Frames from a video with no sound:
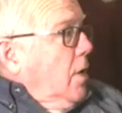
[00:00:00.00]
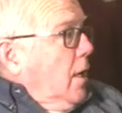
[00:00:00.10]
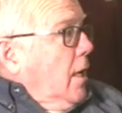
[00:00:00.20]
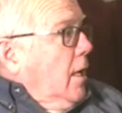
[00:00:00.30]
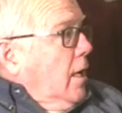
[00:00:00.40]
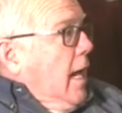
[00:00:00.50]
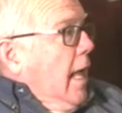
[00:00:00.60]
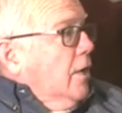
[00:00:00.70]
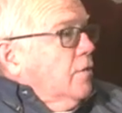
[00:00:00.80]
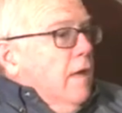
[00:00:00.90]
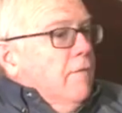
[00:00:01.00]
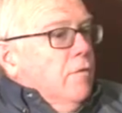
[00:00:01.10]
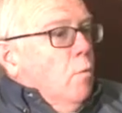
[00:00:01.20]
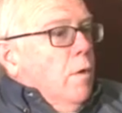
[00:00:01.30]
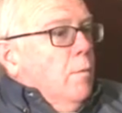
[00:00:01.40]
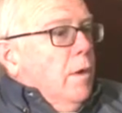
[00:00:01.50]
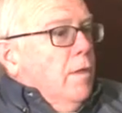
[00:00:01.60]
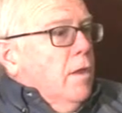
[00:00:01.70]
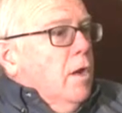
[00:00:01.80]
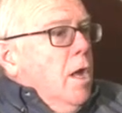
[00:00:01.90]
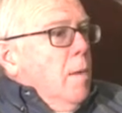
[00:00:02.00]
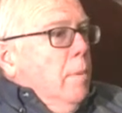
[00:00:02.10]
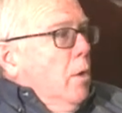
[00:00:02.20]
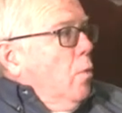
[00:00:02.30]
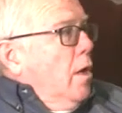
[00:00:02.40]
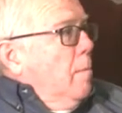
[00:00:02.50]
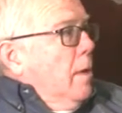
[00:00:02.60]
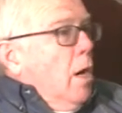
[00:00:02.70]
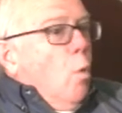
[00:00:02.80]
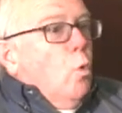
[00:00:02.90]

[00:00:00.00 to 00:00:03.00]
uh, any knowledge of that for one way or the other. Well, but it wouldn't have been a